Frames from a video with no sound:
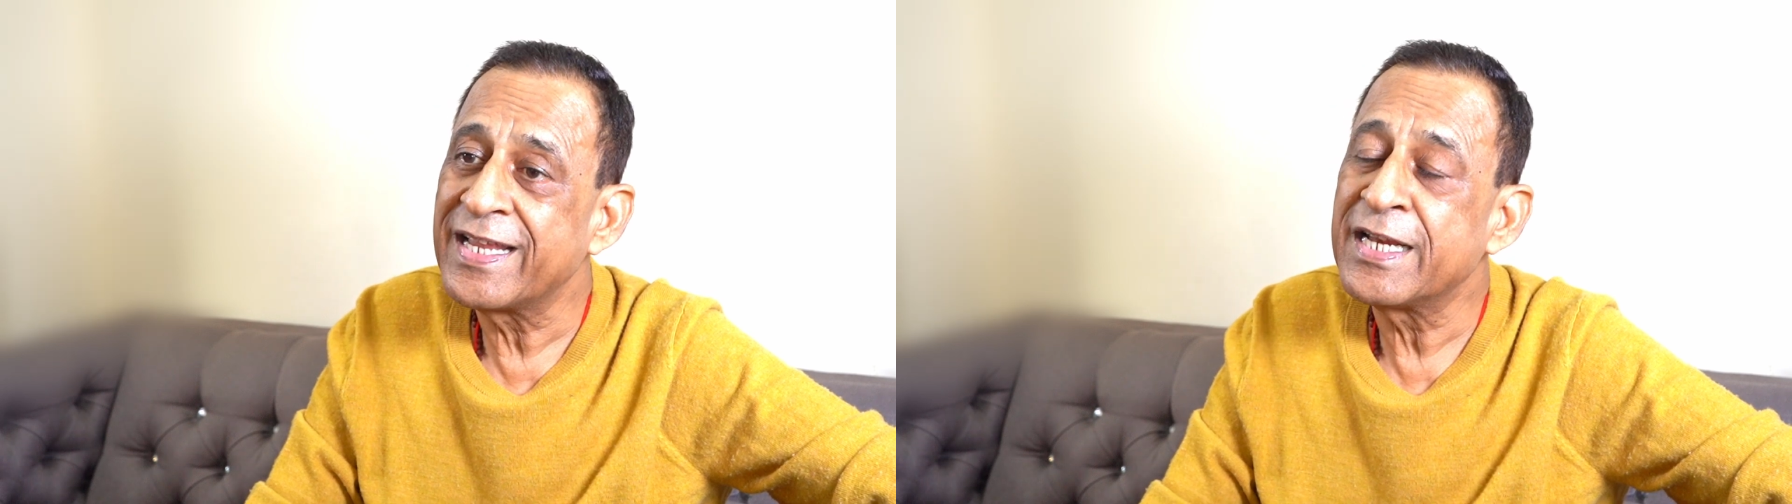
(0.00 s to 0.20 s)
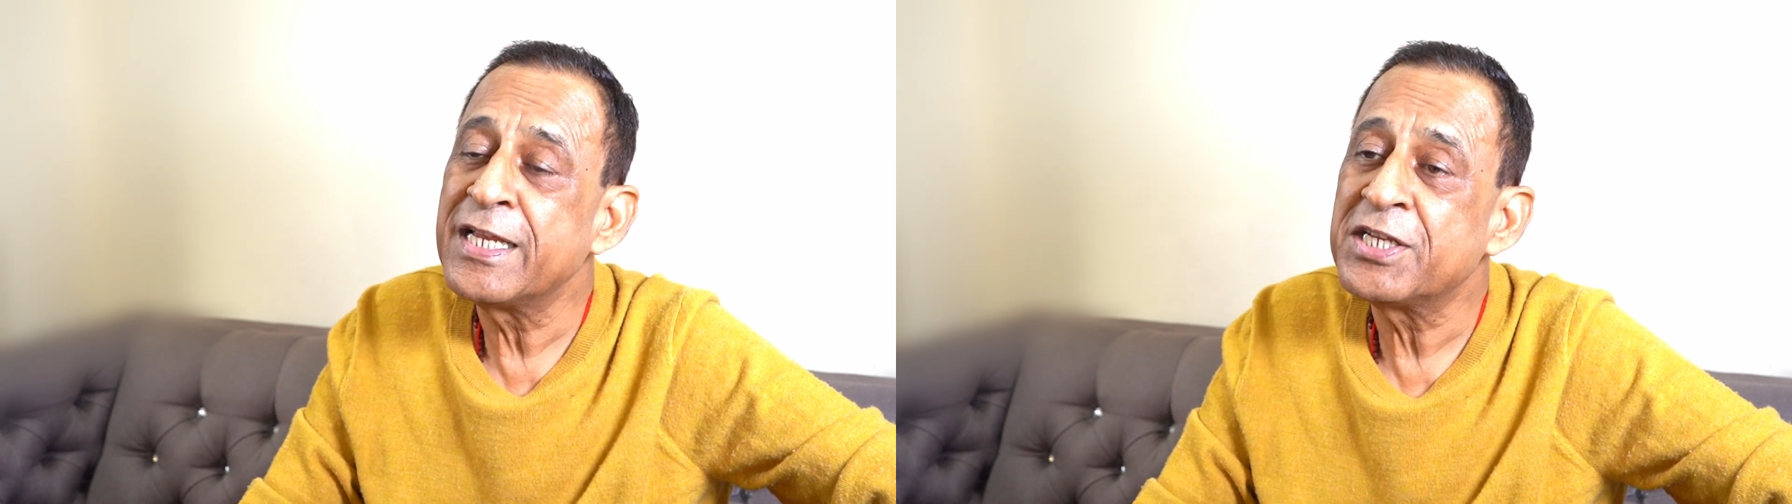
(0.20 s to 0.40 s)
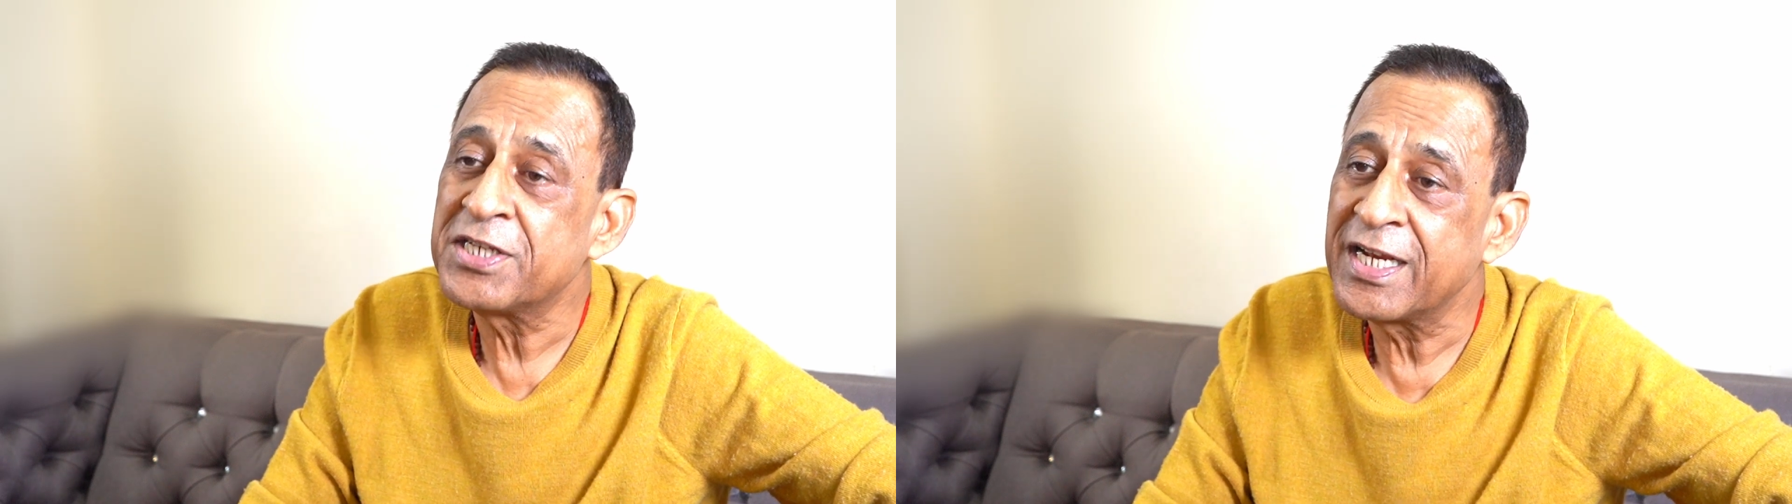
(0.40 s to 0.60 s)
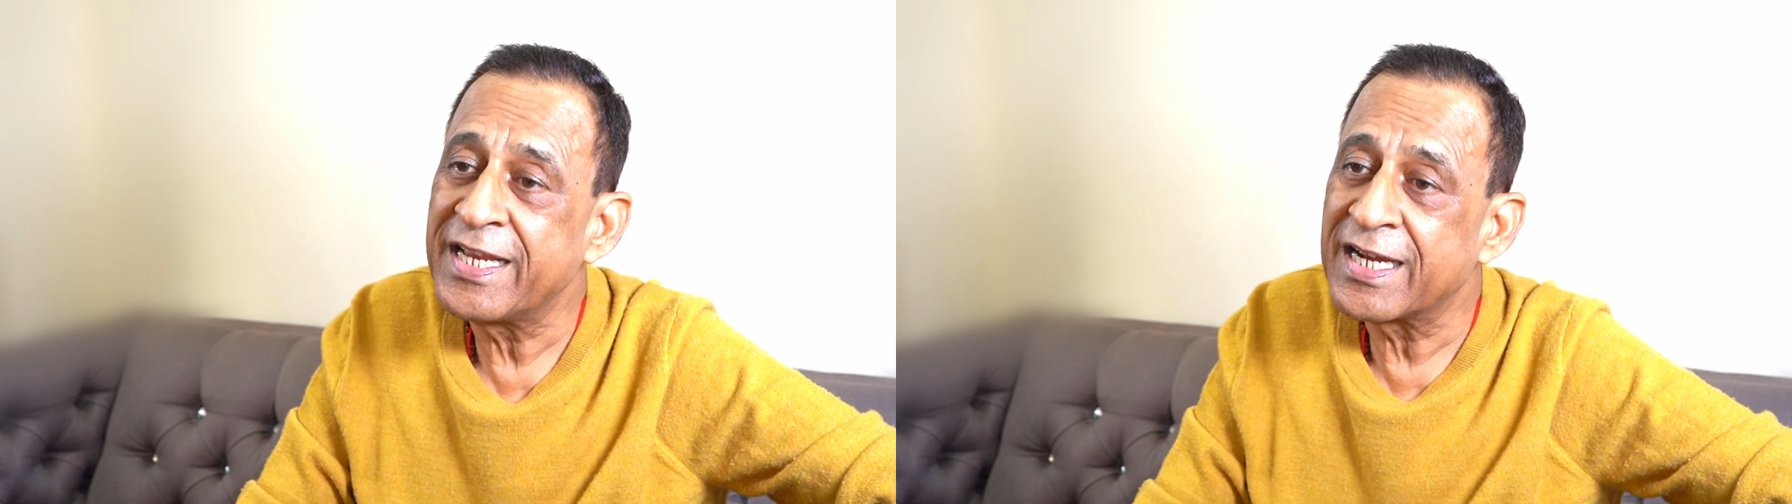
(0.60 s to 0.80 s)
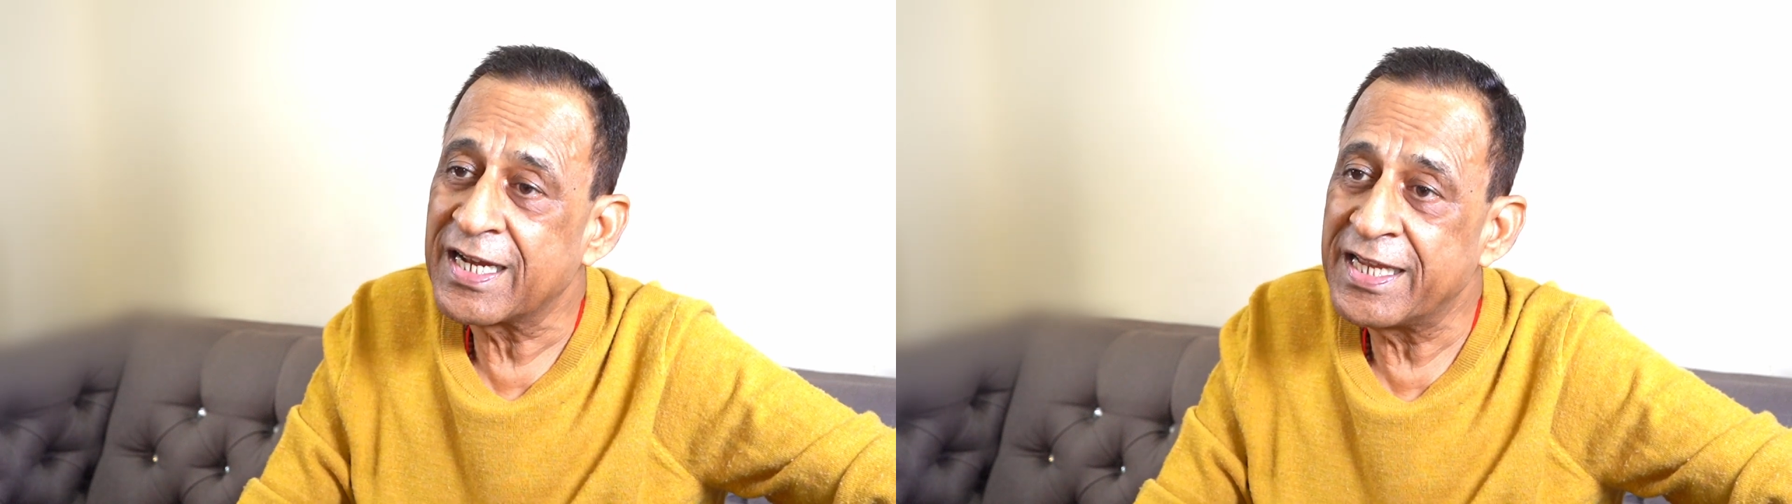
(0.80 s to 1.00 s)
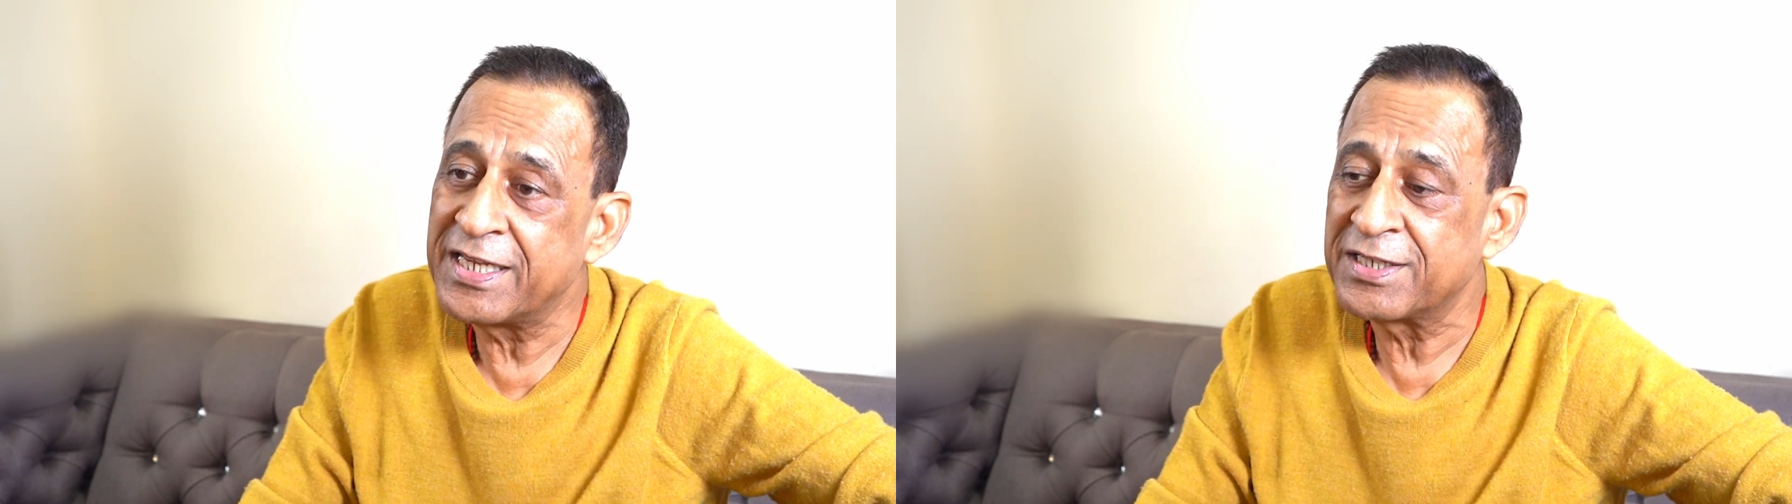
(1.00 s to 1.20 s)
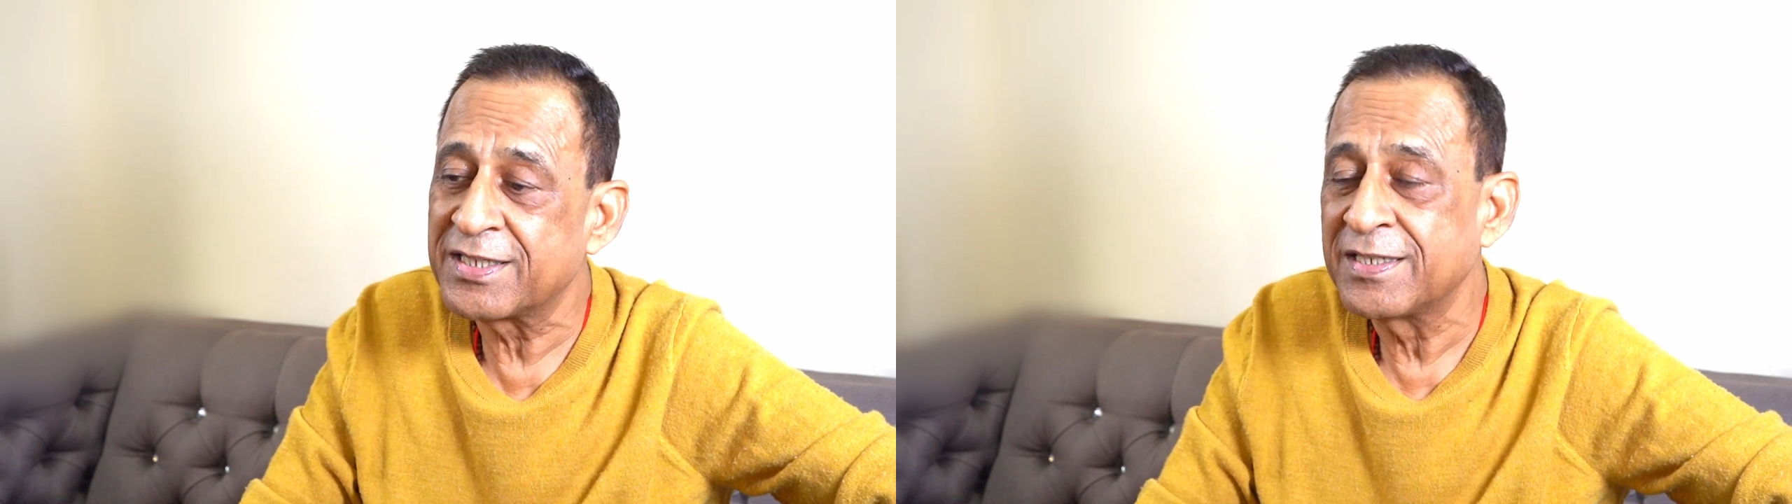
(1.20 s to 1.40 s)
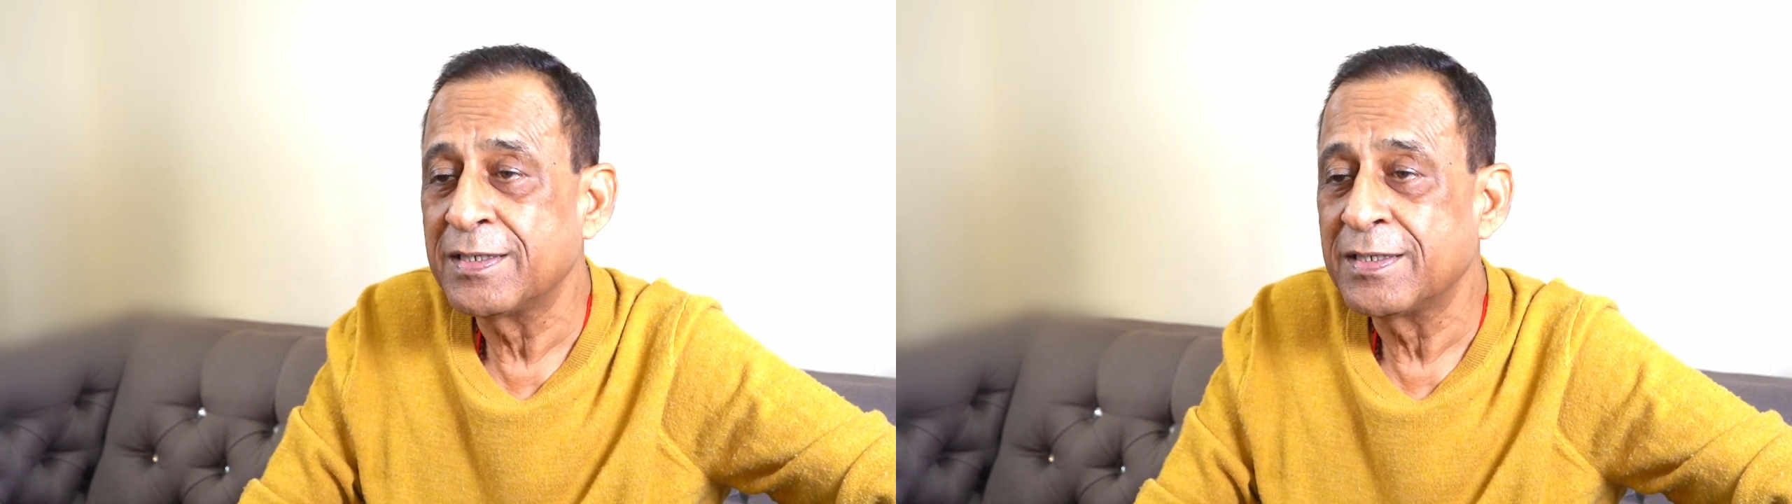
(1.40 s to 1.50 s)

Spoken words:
initially at least